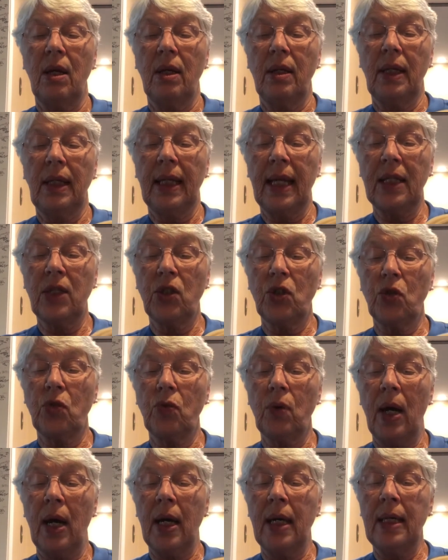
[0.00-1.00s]
Let's
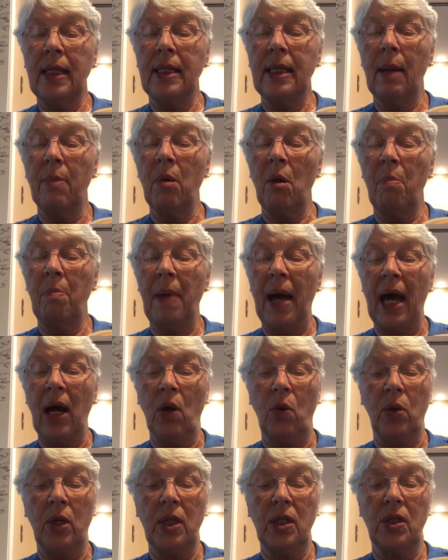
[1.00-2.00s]
try double
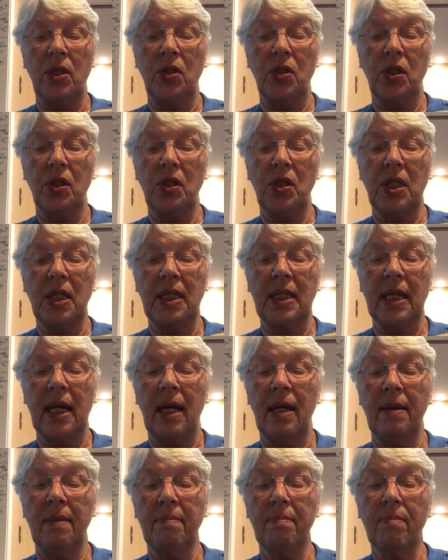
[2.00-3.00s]
backwards, she
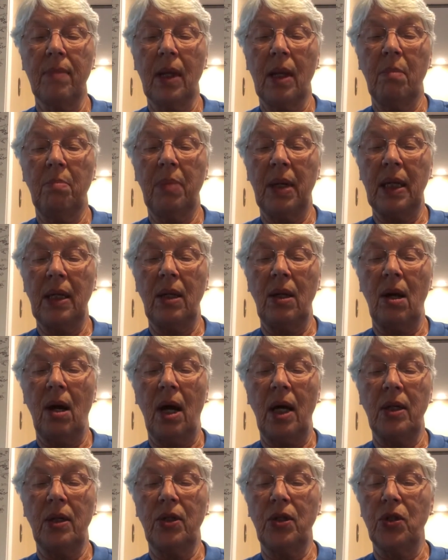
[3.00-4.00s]
said, but
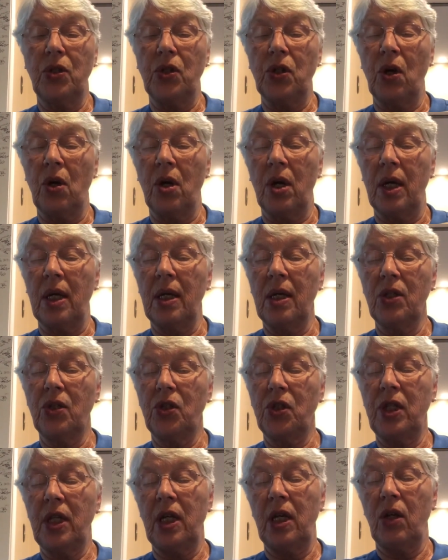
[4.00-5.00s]
not to John.
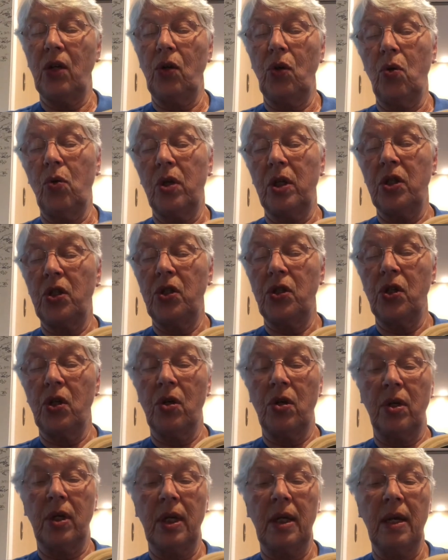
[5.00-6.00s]
She ignored
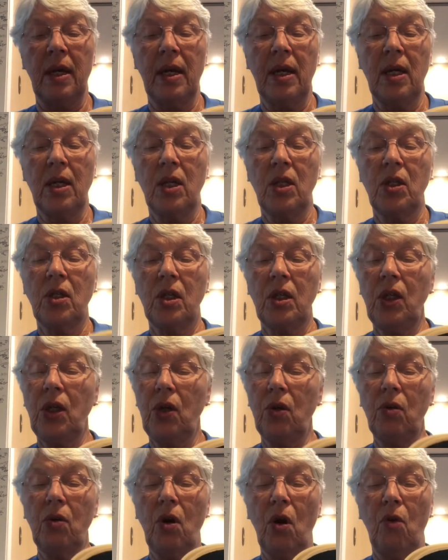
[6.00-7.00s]
John.
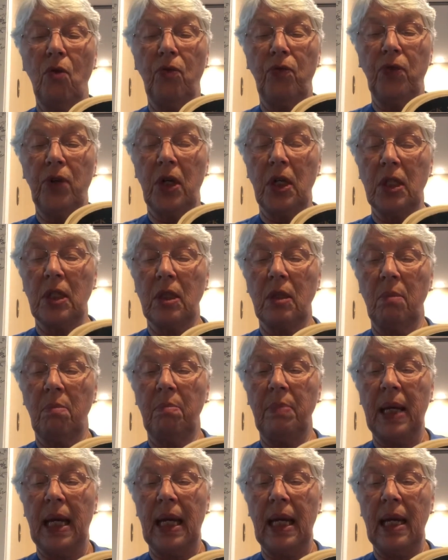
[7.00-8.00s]
You go first,
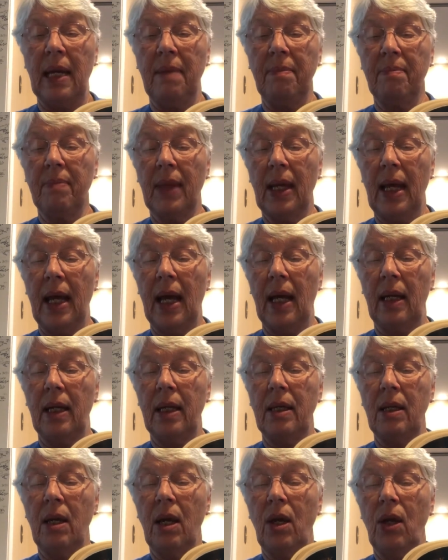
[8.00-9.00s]
Betty.
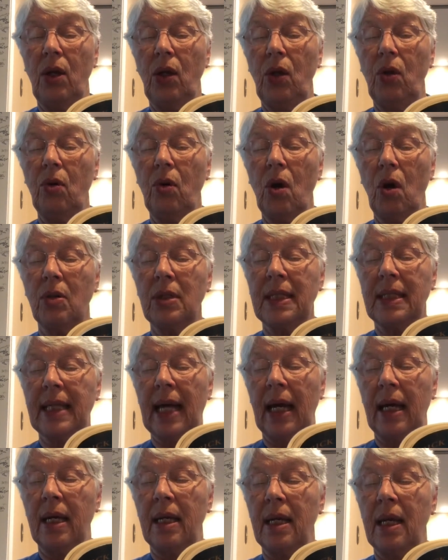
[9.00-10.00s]
Ellen, you go
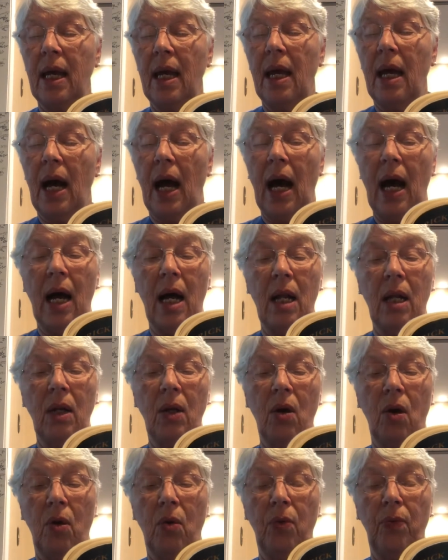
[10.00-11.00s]
second. I'll
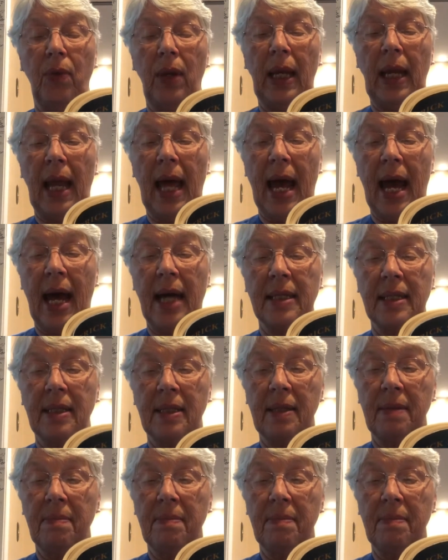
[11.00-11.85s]
go last.